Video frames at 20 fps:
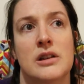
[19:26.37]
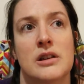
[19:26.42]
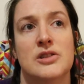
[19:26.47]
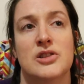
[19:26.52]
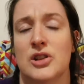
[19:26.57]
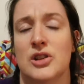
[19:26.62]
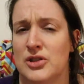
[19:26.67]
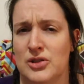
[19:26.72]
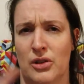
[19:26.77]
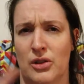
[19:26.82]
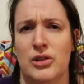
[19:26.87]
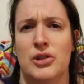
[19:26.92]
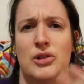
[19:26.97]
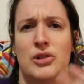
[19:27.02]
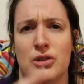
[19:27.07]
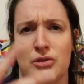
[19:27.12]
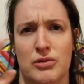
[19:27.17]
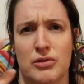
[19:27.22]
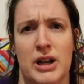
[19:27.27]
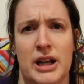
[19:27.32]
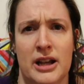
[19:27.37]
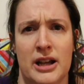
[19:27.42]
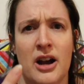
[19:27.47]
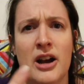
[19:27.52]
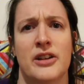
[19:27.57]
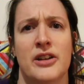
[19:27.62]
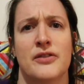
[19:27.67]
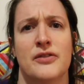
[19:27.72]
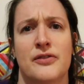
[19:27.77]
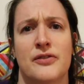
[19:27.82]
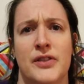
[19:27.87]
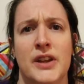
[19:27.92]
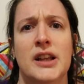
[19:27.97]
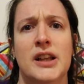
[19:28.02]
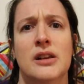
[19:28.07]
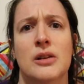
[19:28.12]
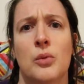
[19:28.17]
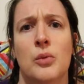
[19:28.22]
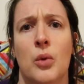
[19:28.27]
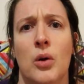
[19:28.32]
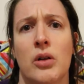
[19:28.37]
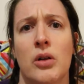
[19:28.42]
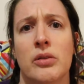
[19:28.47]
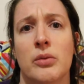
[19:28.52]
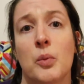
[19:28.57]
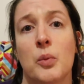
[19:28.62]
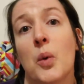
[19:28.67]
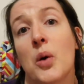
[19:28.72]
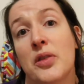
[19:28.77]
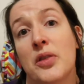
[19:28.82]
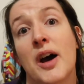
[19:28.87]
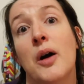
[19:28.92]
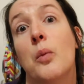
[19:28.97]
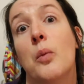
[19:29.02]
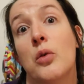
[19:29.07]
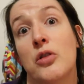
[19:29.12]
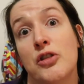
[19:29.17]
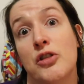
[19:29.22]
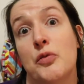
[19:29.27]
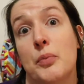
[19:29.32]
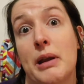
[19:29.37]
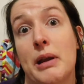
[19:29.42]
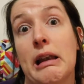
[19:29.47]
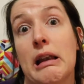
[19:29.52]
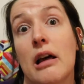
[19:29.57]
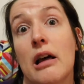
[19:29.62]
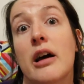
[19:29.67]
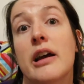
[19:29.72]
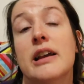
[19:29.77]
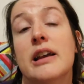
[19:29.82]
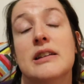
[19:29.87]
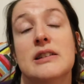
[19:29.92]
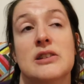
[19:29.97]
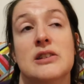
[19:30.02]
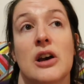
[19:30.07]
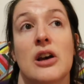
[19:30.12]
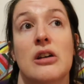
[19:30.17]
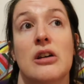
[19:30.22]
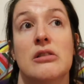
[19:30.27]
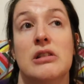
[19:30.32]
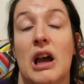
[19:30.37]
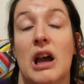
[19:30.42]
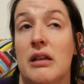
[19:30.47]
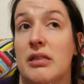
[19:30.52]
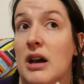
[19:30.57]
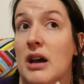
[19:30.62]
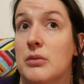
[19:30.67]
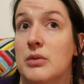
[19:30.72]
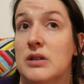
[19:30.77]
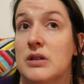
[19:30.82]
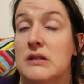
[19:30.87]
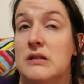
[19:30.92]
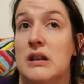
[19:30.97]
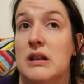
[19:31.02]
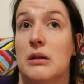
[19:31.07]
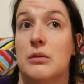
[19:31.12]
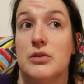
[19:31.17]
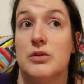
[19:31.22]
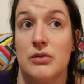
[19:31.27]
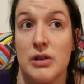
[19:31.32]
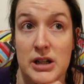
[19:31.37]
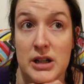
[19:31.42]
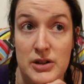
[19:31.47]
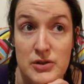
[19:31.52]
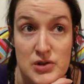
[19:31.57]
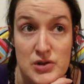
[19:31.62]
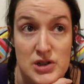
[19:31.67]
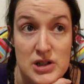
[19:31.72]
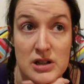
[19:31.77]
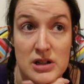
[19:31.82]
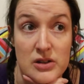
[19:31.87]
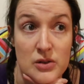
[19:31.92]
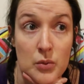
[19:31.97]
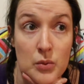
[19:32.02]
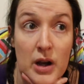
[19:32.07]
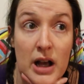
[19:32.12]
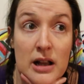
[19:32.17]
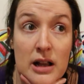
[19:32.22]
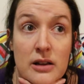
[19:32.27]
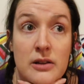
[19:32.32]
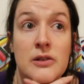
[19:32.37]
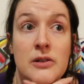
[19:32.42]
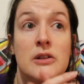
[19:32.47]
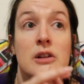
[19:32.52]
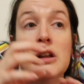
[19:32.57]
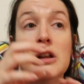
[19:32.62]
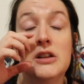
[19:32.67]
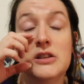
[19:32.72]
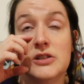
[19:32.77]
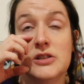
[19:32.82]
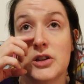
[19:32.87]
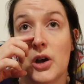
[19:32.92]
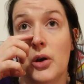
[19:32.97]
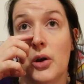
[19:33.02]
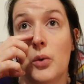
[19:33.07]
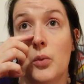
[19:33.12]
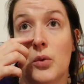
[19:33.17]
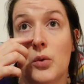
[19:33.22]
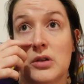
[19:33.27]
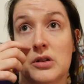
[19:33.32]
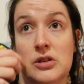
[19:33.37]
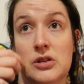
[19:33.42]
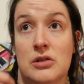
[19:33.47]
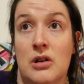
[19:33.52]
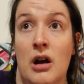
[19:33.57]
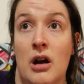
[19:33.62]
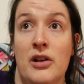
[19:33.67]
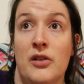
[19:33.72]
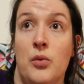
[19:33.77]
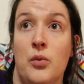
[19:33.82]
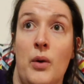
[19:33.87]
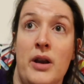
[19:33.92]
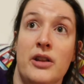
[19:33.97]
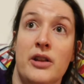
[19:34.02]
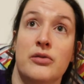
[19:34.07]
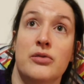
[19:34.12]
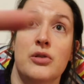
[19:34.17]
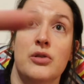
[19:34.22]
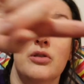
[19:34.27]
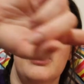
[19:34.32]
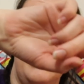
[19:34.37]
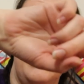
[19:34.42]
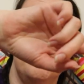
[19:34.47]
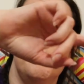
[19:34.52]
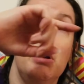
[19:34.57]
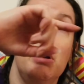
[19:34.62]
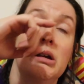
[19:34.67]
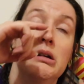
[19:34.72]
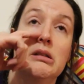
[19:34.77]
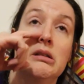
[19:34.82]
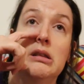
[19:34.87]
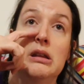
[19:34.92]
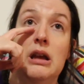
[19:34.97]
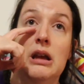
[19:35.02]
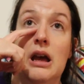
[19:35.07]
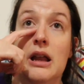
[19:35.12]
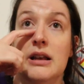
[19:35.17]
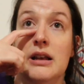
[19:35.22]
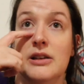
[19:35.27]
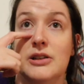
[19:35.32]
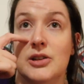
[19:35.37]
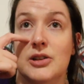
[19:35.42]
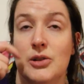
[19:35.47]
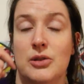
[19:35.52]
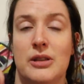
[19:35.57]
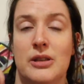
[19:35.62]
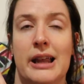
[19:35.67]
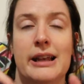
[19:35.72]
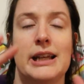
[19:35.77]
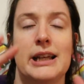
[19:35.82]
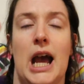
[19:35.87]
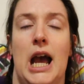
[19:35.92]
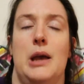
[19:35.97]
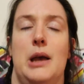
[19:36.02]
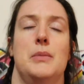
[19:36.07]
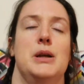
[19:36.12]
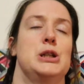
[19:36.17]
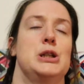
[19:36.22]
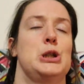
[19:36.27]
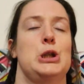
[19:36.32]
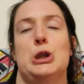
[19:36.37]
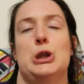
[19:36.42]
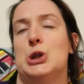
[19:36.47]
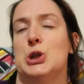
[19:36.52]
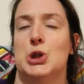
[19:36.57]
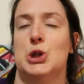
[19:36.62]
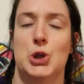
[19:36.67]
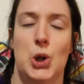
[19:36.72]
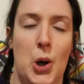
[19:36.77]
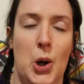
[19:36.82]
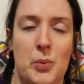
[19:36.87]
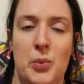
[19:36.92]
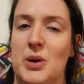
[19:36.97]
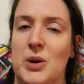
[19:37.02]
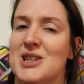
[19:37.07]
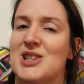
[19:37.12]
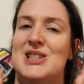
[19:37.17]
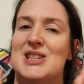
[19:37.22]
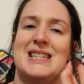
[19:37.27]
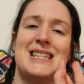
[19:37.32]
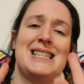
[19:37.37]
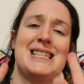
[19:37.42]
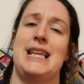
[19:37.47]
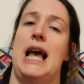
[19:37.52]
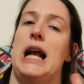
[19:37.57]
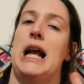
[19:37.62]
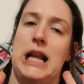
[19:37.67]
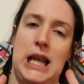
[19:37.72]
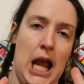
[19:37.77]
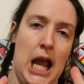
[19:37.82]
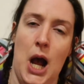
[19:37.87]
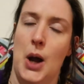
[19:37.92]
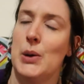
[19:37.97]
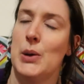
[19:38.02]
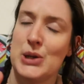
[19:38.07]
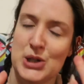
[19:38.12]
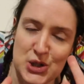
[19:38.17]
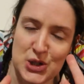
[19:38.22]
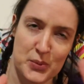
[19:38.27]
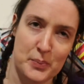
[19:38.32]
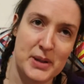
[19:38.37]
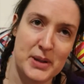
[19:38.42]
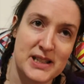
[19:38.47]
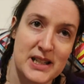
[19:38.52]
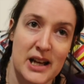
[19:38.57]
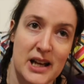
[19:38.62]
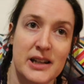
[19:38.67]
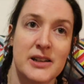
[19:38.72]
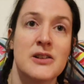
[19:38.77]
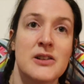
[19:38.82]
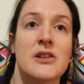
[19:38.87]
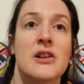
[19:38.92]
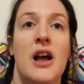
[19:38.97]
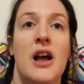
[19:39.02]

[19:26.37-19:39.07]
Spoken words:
just so that you could really kind of feel what that would have been like. So yeah, that was really interesting as well. So once you kind of went through that bit at the end, you then came into the shop, which is exactly how it should be done.